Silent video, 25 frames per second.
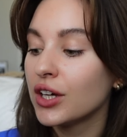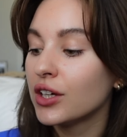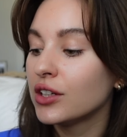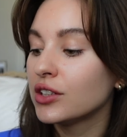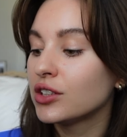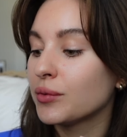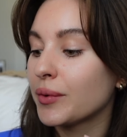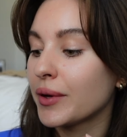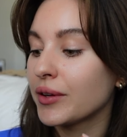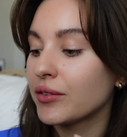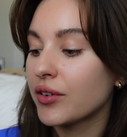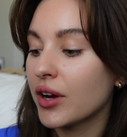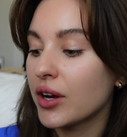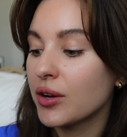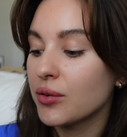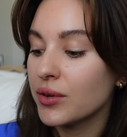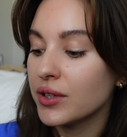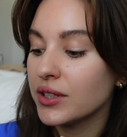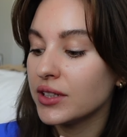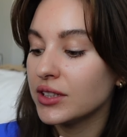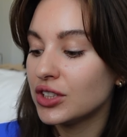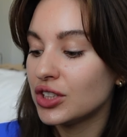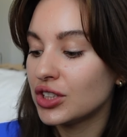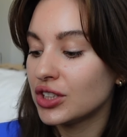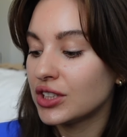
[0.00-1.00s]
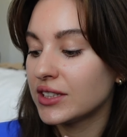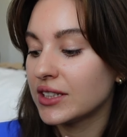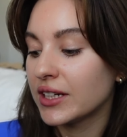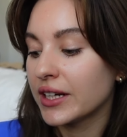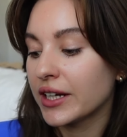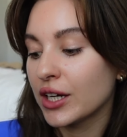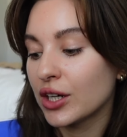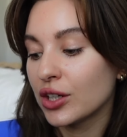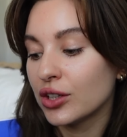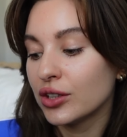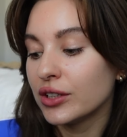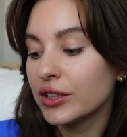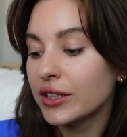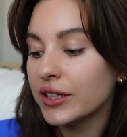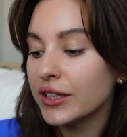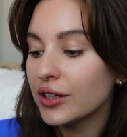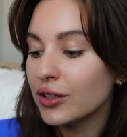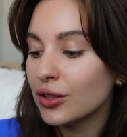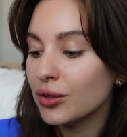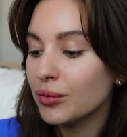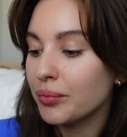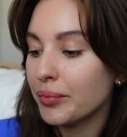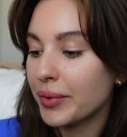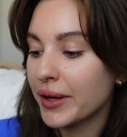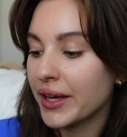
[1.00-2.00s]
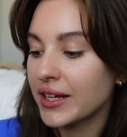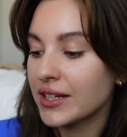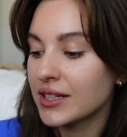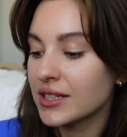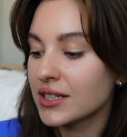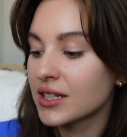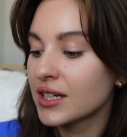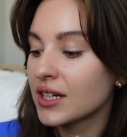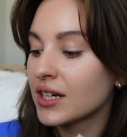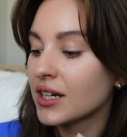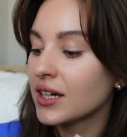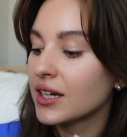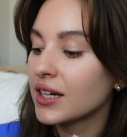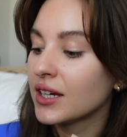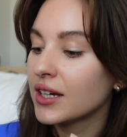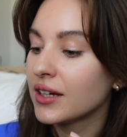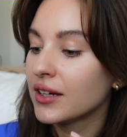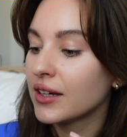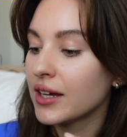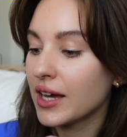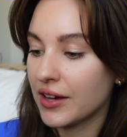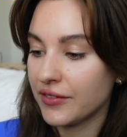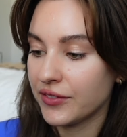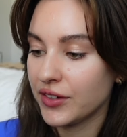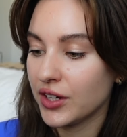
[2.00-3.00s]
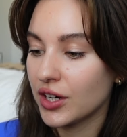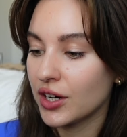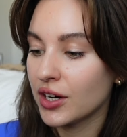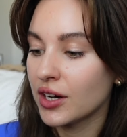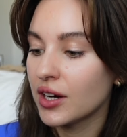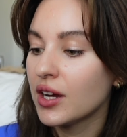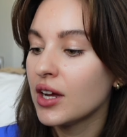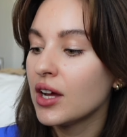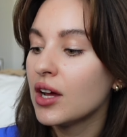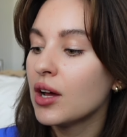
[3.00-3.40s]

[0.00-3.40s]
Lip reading: So my right one is just like a little bit heavier,